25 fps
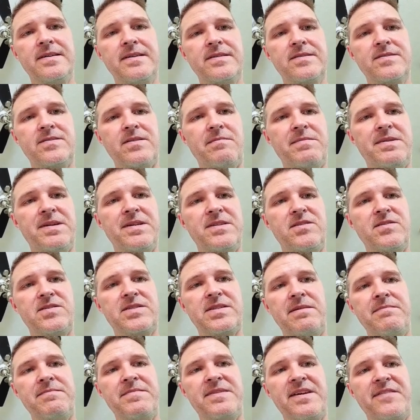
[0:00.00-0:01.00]
so I'm gonna do
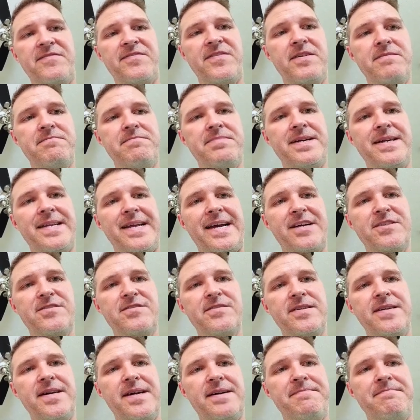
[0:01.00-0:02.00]
something different, but
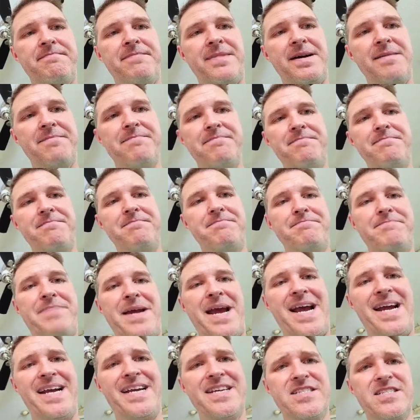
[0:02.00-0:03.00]
actually my
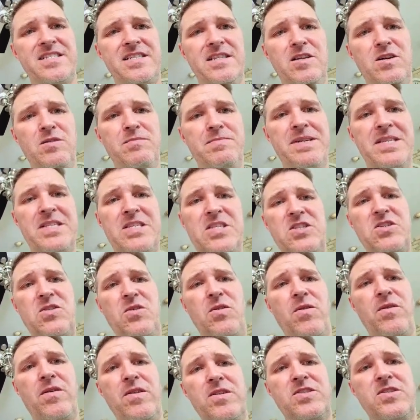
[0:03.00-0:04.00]
back is a little bit
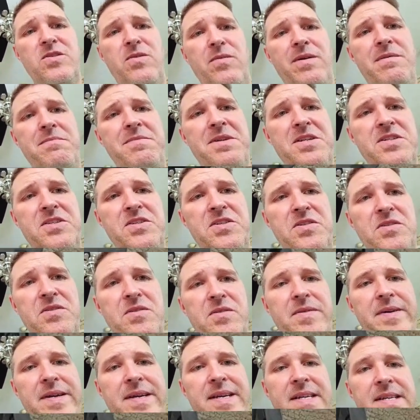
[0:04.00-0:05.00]
sore. So what I'm gonna
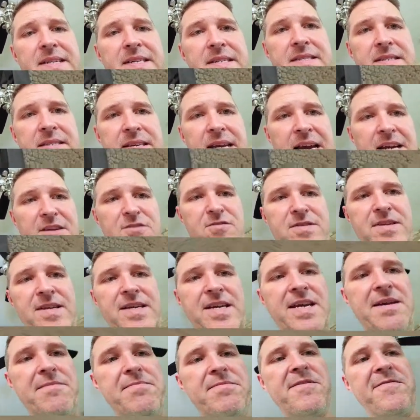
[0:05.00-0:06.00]
do is actually
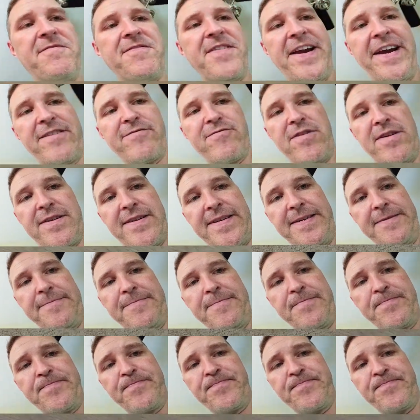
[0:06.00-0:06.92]
keep the fan running,